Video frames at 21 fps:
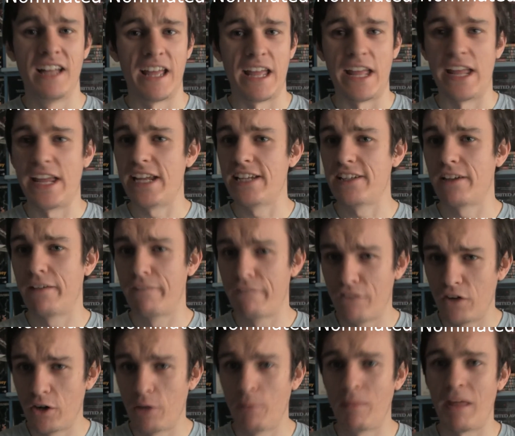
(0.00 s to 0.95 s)
It is a
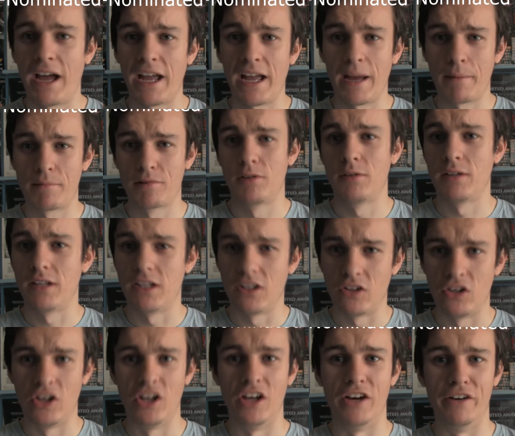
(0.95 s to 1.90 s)
film that I absolutely
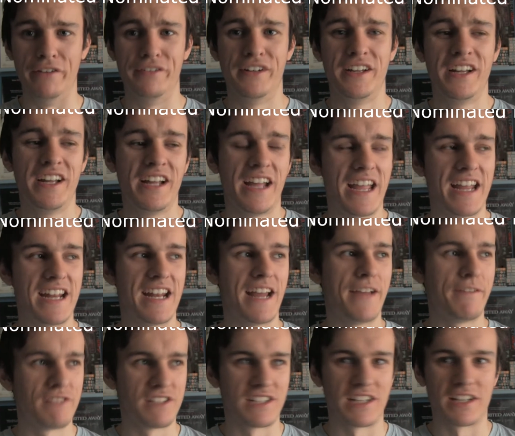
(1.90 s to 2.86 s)
love in
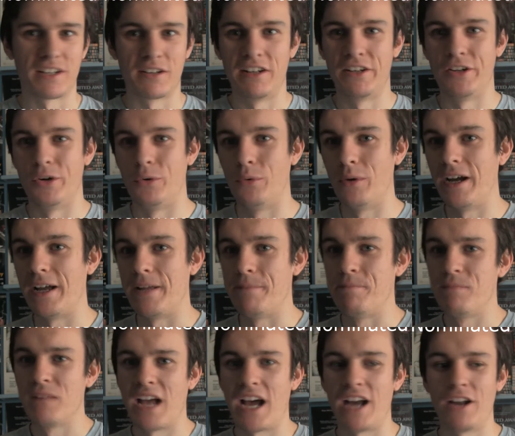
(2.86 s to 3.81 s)
every single little way.
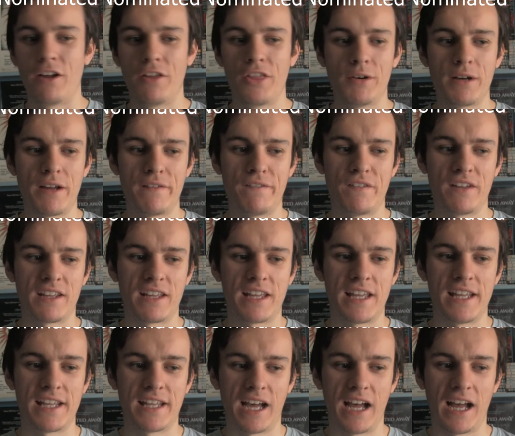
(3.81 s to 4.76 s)
And although I think
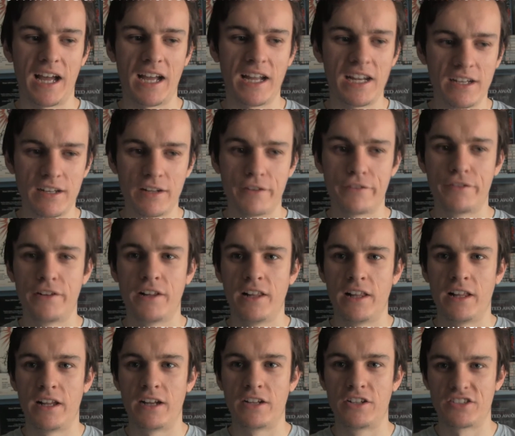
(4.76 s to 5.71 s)
it kind of
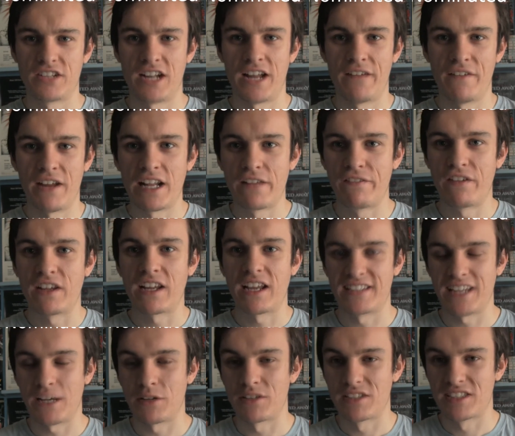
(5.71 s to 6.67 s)
doesn't have anything
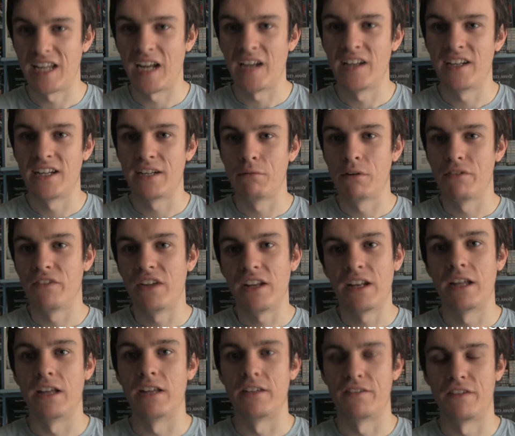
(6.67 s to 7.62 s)
as outstanding within
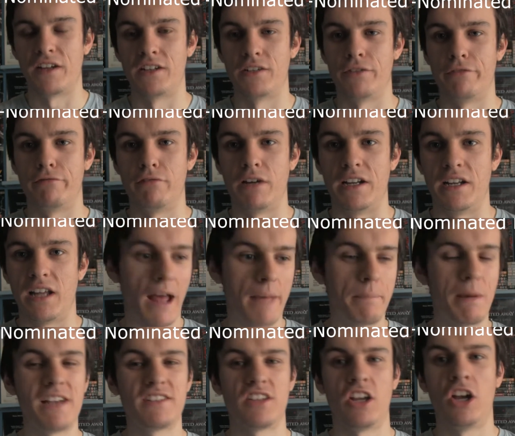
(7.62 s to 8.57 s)
it as Phantom Thread,
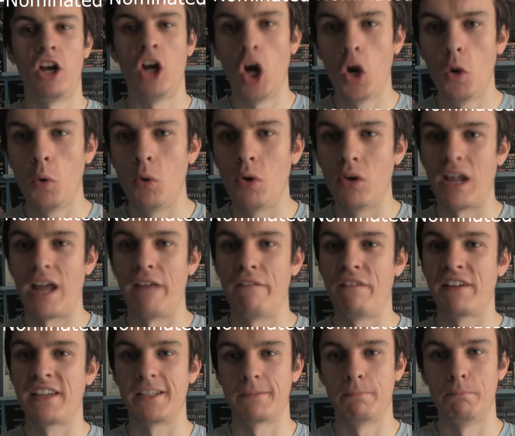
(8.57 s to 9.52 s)
but as a whole I
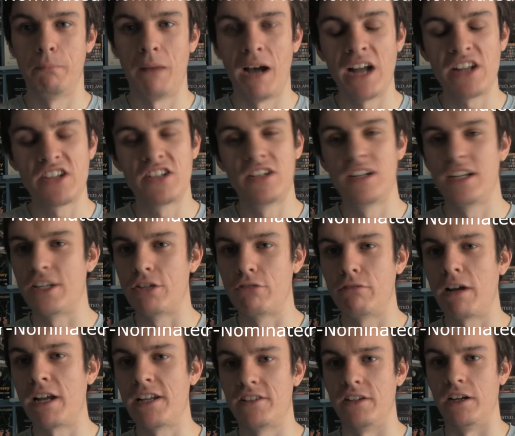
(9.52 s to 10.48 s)
think it's marginally
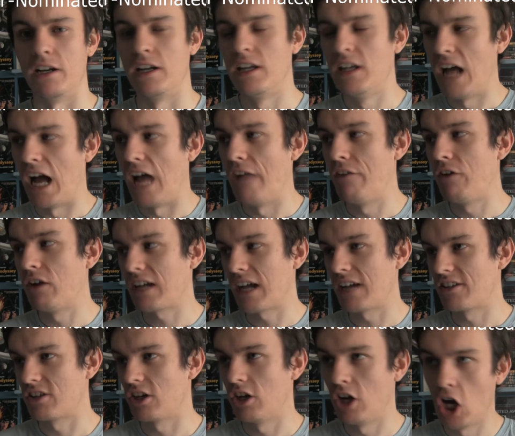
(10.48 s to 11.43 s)
greater. I feel like
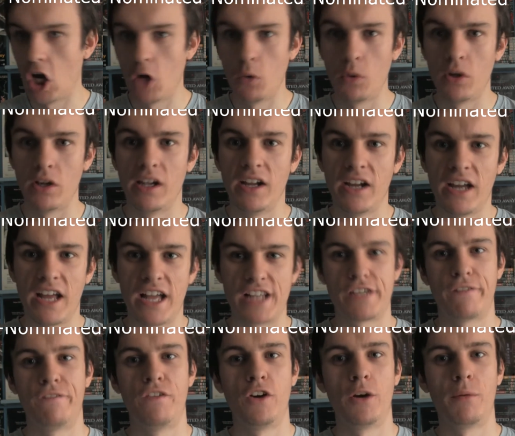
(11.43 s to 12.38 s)
as a whole it's
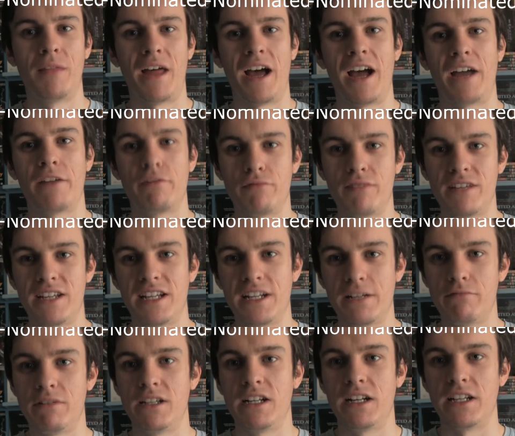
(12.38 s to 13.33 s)
a film that I really,
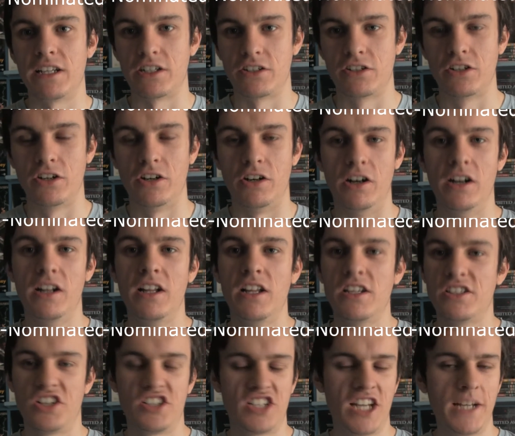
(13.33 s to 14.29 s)
really adore.
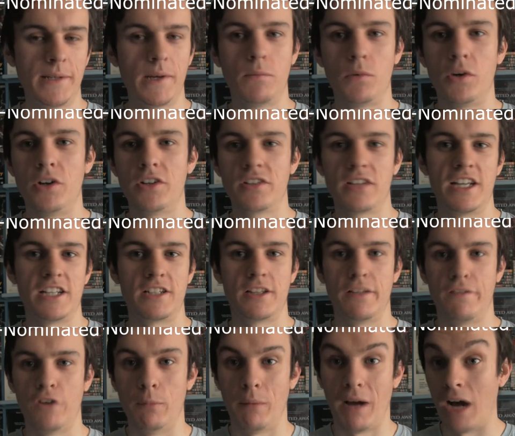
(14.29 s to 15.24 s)
So The Shape of Water is the
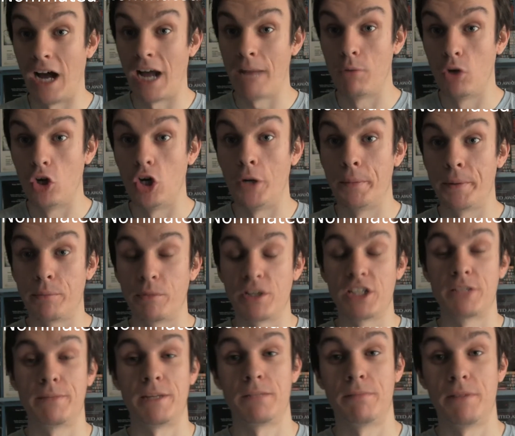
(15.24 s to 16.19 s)
film I'm hoping
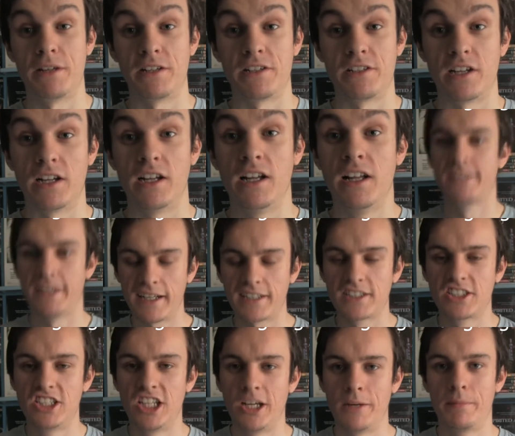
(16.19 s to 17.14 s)
wins Best Picture. So
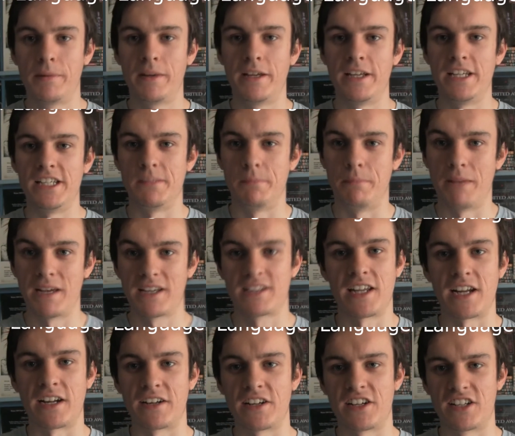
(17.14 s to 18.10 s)
next up is
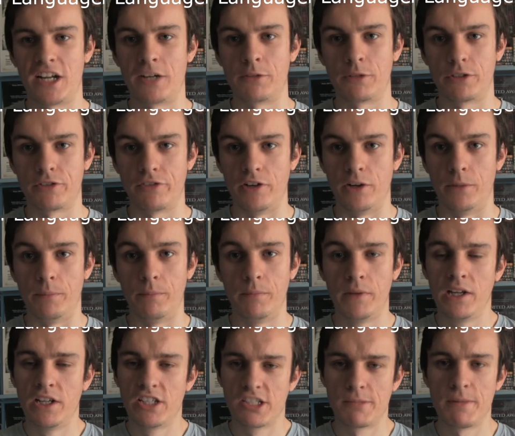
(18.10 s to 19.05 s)
Best English Language Film.
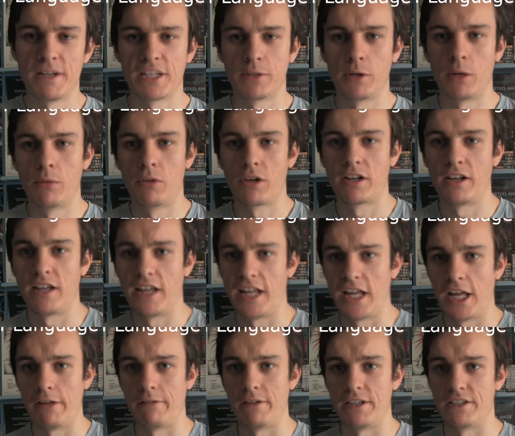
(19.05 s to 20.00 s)
So basically what I'm looking at
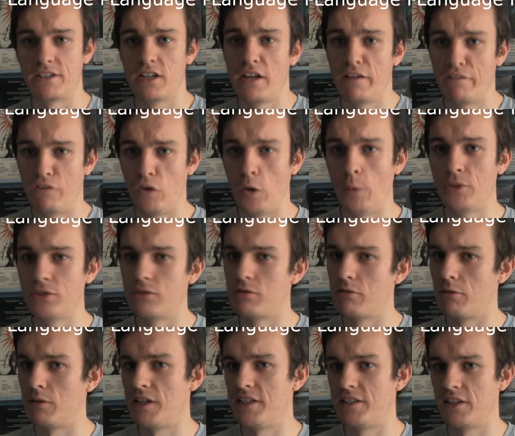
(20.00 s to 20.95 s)
here is films that were
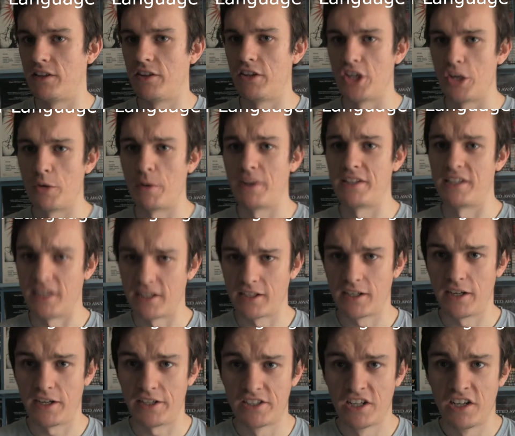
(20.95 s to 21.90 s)
released in the US in
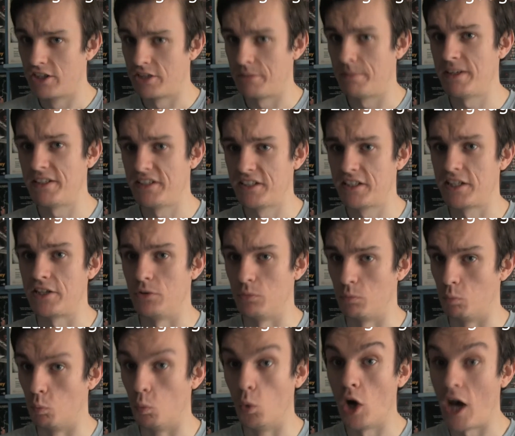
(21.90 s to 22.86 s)
English, so basically
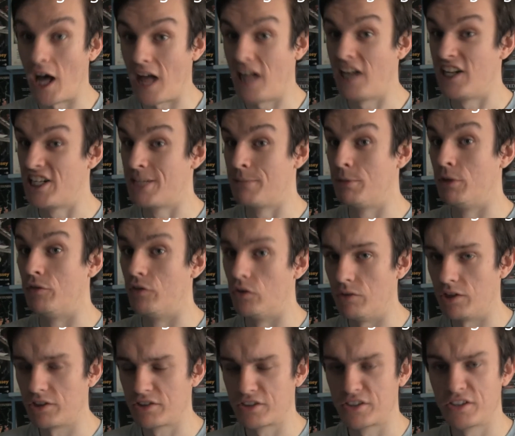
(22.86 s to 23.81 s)
were eligible for
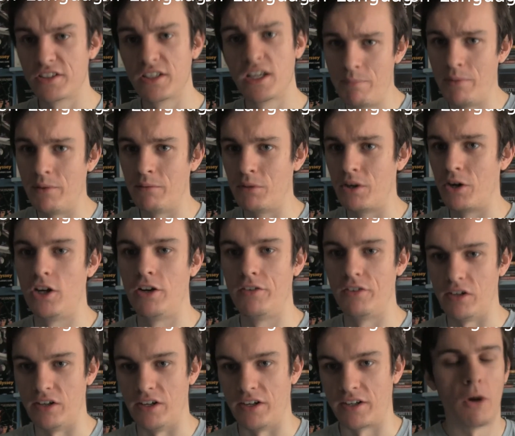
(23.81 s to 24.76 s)
Oscars, but were
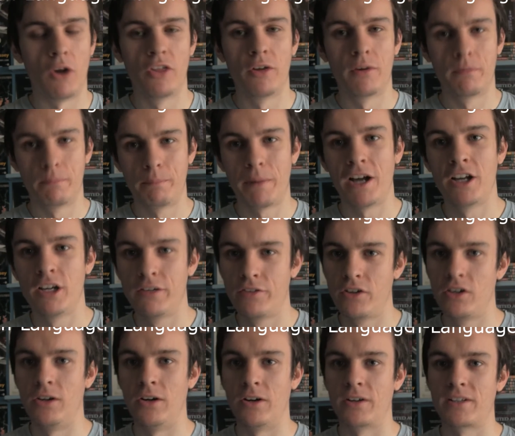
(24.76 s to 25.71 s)
overlooked. Although by
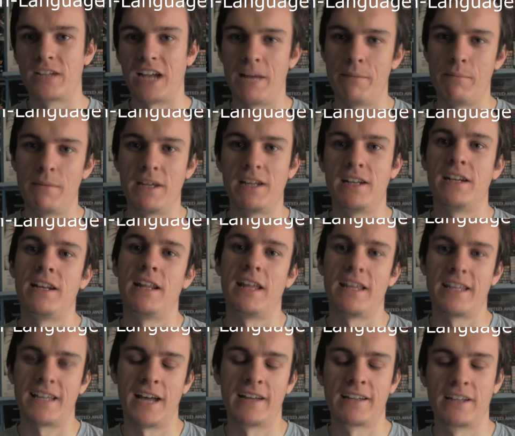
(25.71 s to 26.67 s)
overlooked I'm meaning that
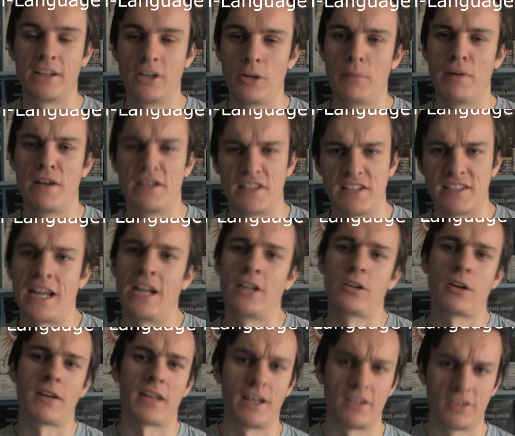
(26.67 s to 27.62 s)
it can get nominated in
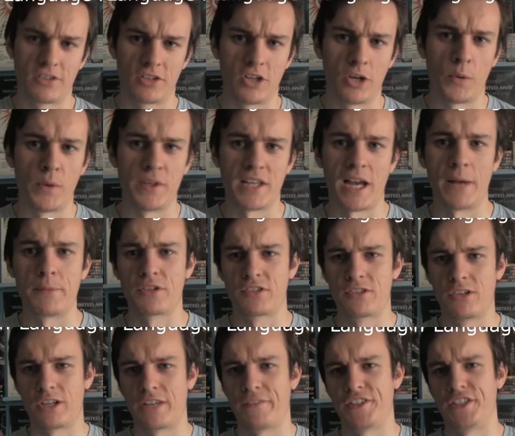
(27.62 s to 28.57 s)
technical categories. I'm
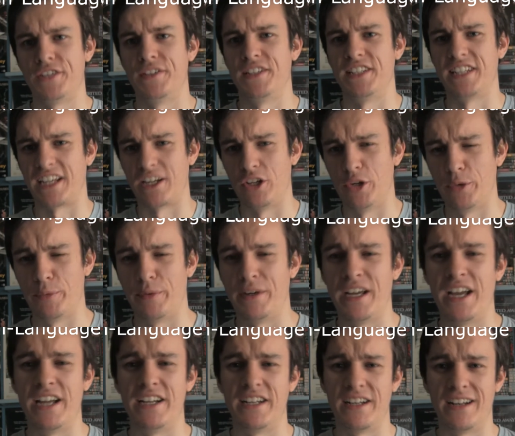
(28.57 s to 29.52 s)
just looking for stuff that didn't get
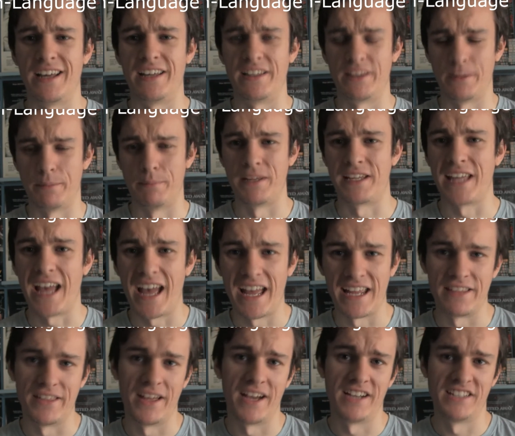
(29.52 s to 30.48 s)
nominated in like the big
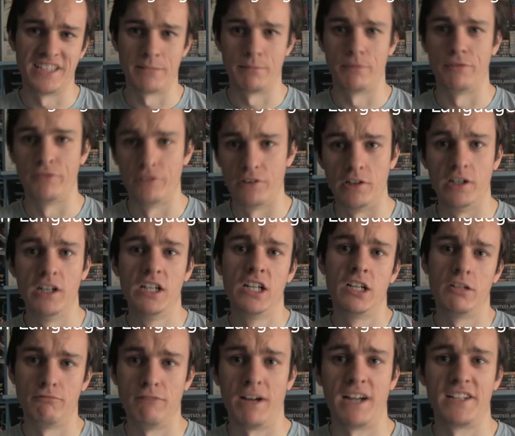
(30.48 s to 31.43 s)
8 that I said before,
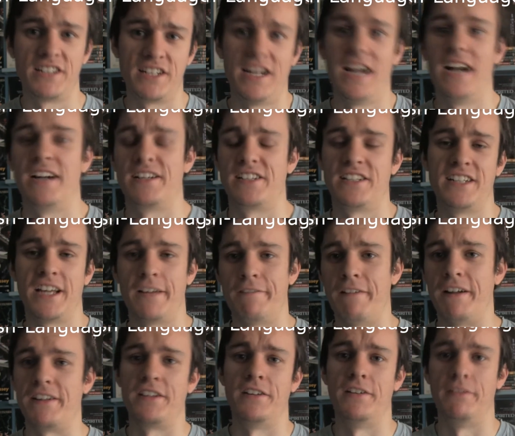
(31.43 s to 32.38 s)
writing, acting,
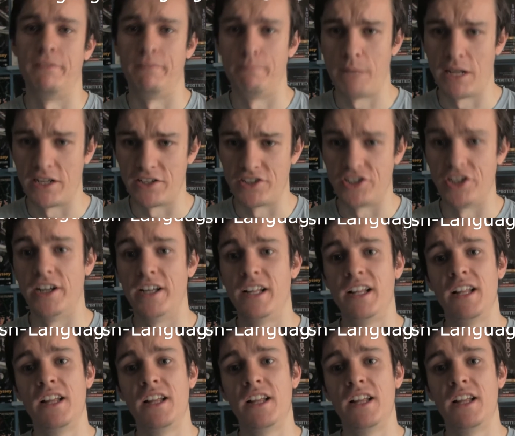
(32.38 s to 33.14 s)
directing and picture.